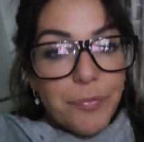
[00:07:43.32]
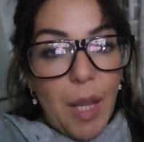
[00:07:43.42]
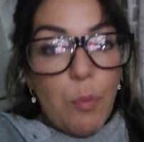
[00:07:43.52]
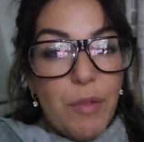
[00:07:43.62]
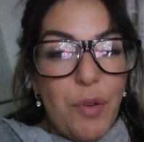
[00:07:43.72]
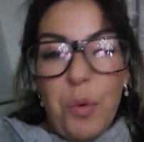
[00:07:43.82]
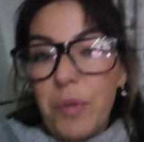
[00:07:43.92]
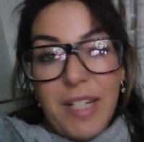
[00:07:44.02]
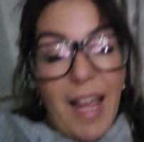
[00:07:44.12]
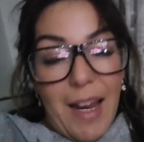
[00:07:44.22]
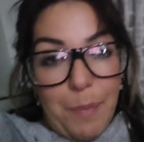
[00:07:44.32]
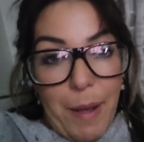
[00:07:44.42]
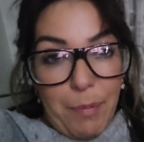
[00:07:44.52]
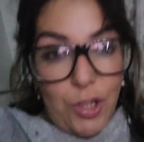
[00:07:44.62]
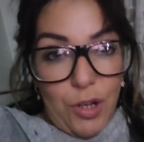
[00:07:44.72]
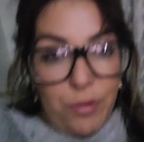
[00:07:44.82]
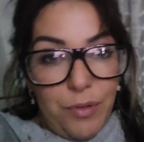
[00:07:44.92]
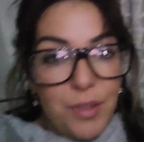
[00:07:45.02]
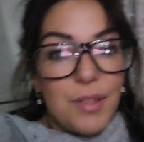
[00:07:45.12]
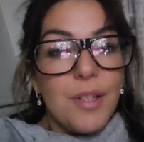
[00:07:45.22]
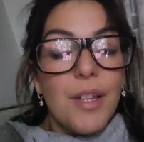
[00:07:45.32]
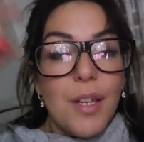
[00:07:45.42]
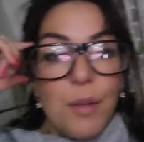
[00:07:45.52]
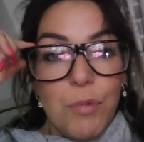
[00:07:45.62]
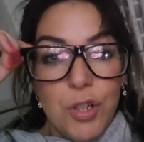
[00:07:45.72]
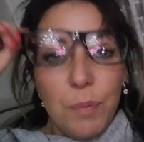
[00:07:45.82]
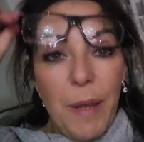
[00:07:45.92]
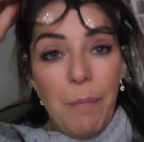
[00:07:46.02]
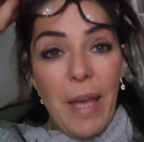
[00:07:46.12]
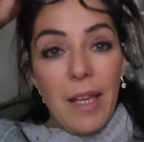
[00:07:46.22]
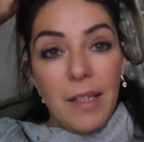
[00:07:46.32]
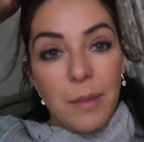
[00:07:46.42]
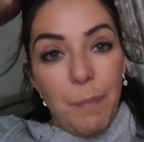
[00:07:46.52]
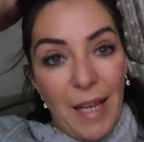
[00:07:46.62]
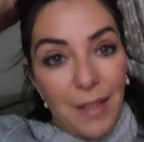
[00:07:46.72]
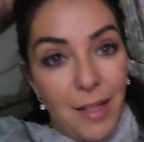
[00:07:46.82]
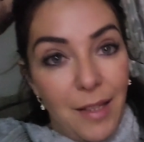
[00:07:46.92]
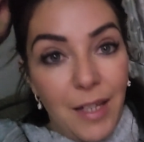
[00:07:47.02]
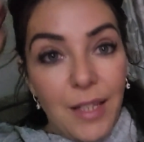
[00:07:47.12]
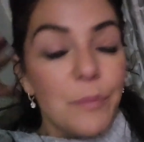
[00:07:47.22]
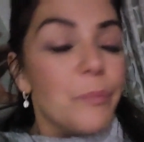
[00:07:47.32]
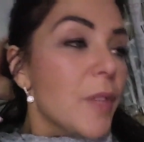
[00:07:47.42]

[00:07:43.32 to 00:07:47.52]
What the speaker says: We've already had a Papa John's. We're just being pigs, basically.